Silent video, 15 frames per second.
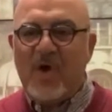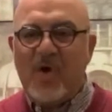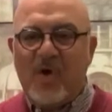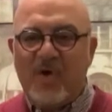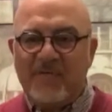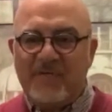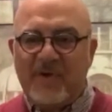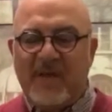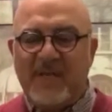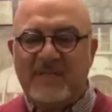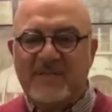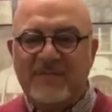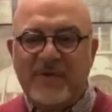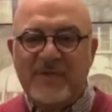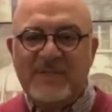of grace.
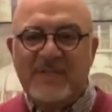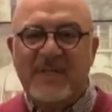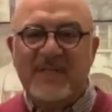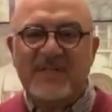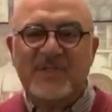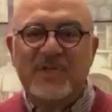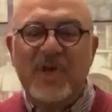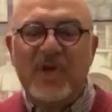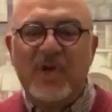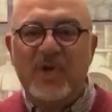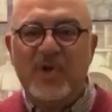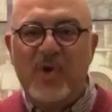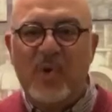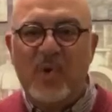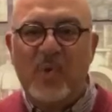First thing is
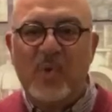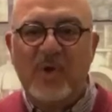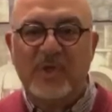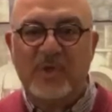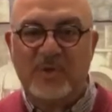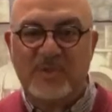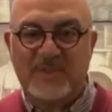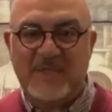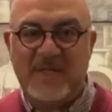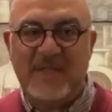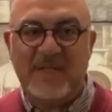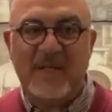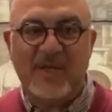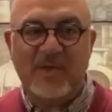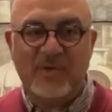know your sin
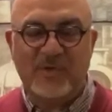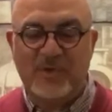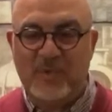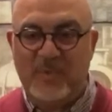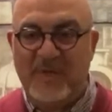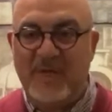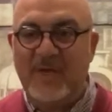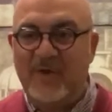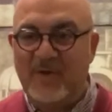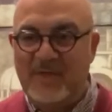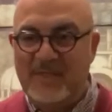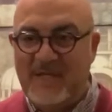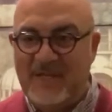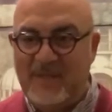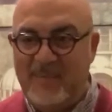that you're doing on a
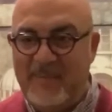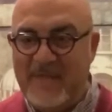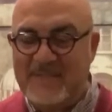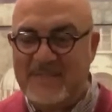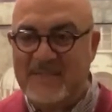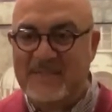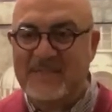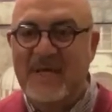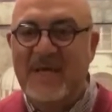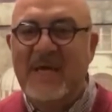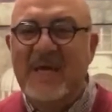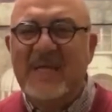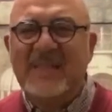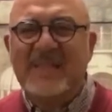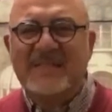daily basis.
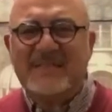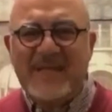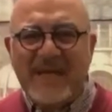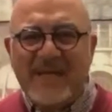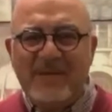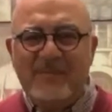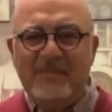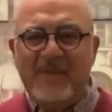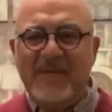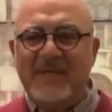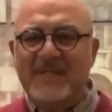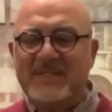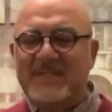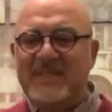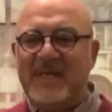The second
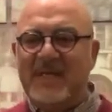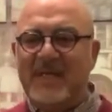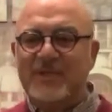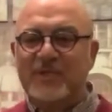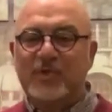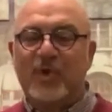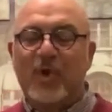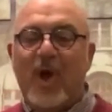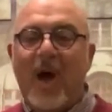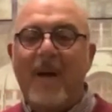biggest thing is to